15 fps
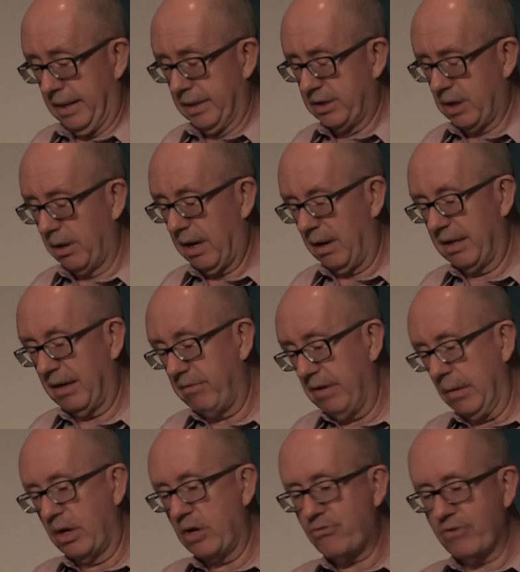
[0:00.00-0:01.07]
So I
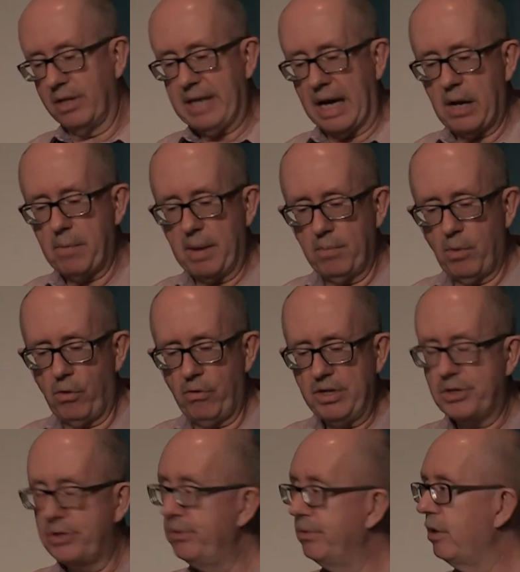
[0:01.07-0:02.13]
really want to drill down a bit more
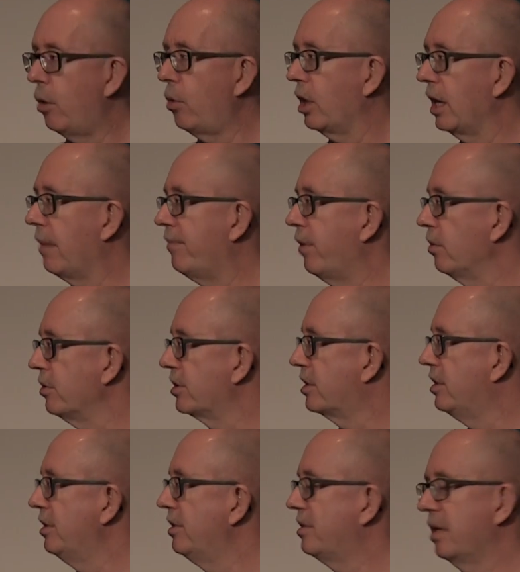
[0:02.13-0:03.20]
into local app folders
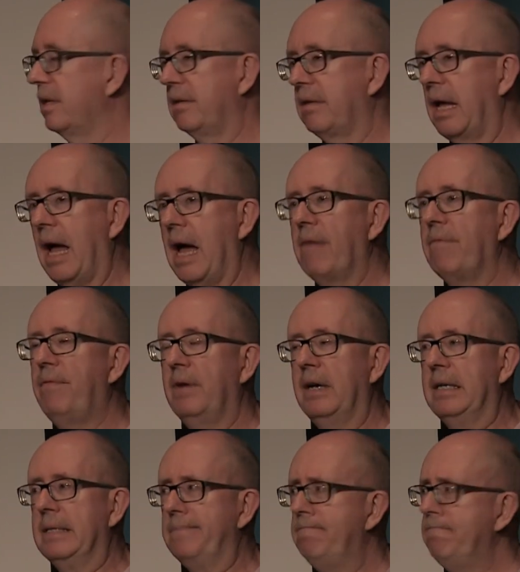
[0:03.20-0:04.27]
because they
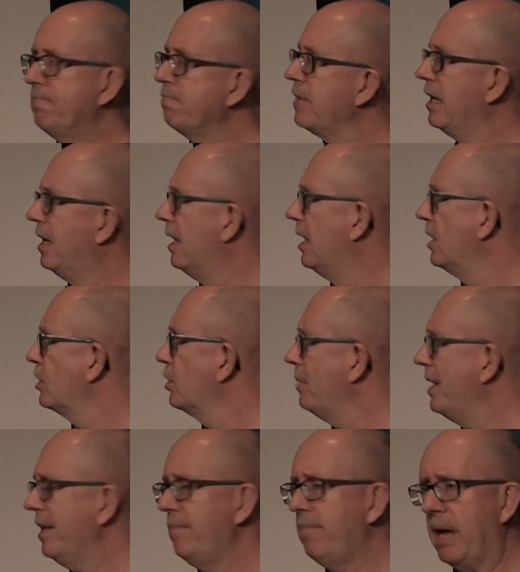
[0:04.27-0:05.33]
have
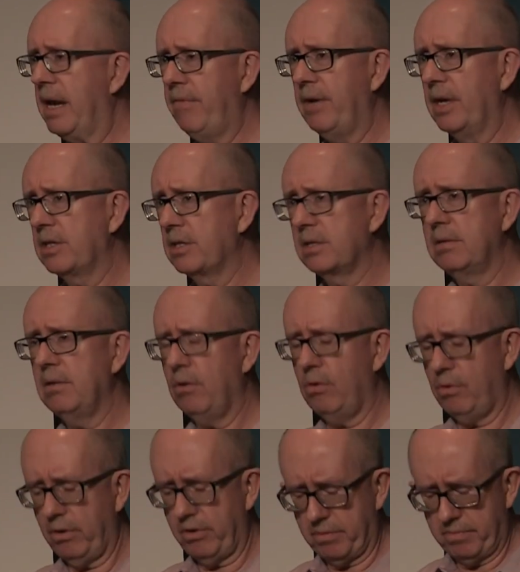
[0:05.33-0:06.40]
some hidden benefits. Not
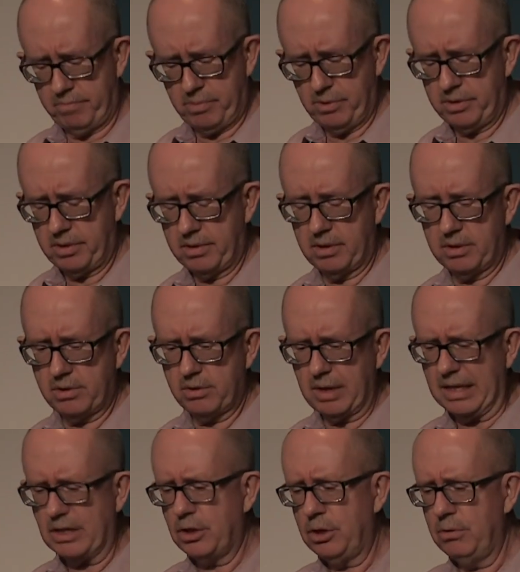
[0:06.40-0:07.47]
all of them, but there's
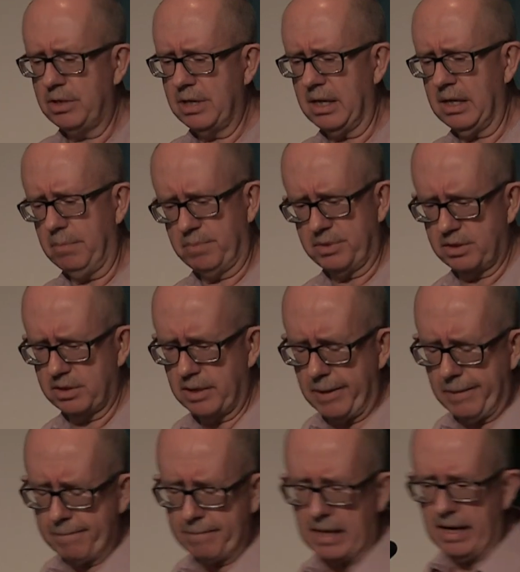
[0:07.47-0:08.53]
like 2 types.
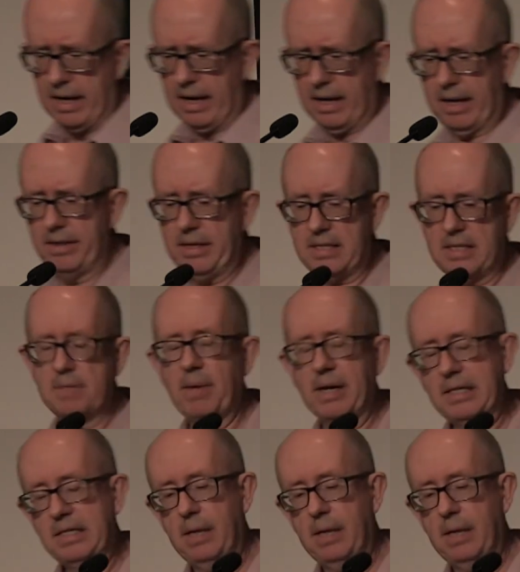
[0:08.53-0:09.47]
And this is my